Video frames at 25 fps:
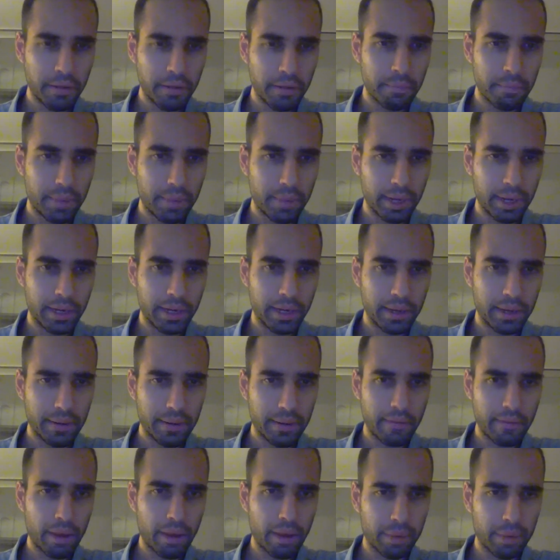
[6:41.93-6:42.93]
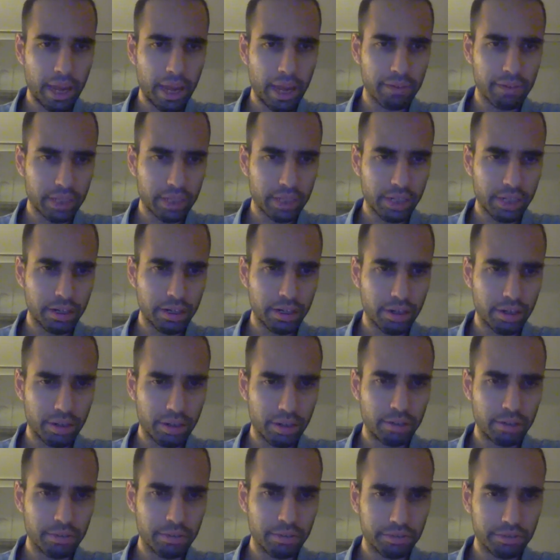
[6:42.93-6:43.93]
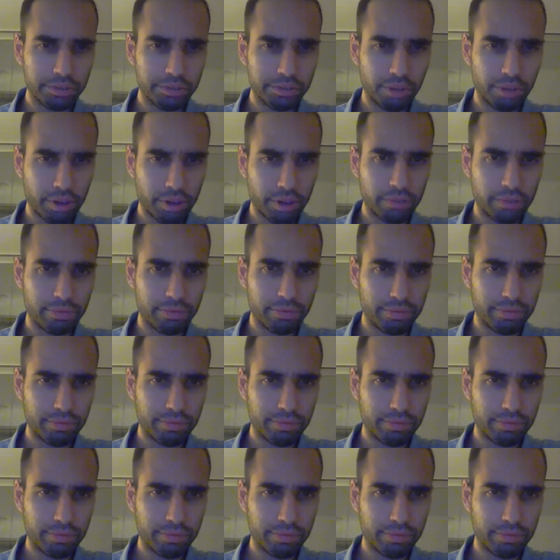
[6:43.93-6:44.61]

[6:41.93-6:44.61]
But now we have a clear sort of